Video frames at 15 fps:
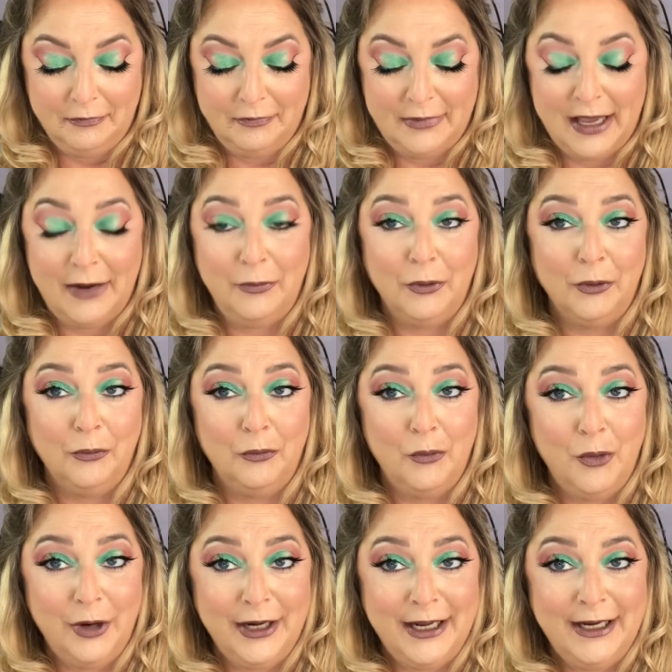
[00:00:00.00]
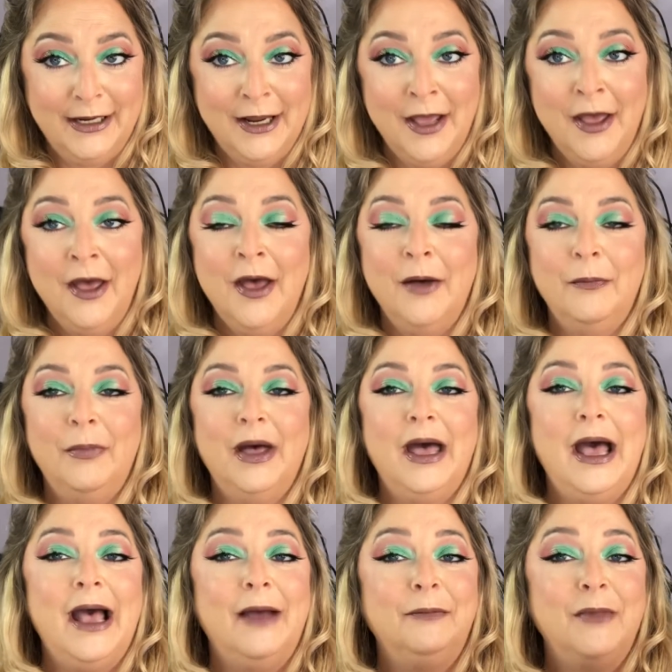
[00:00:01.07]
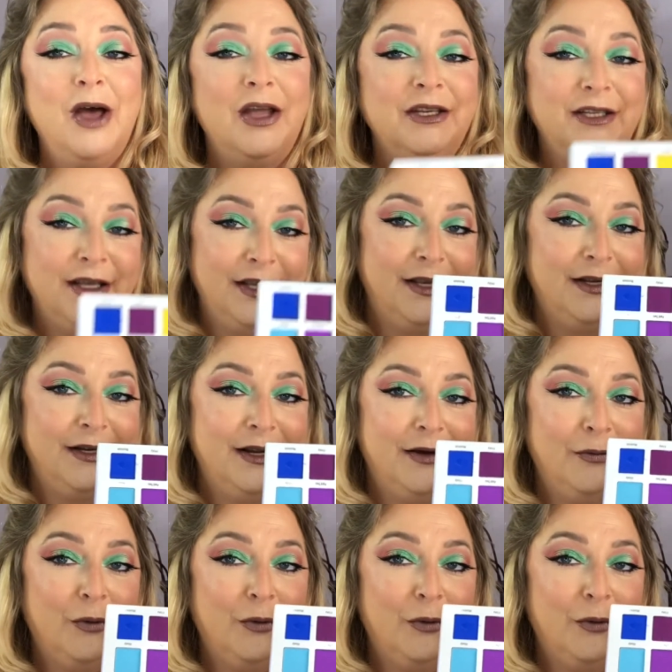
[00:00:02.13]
they were wanting, but I'm not done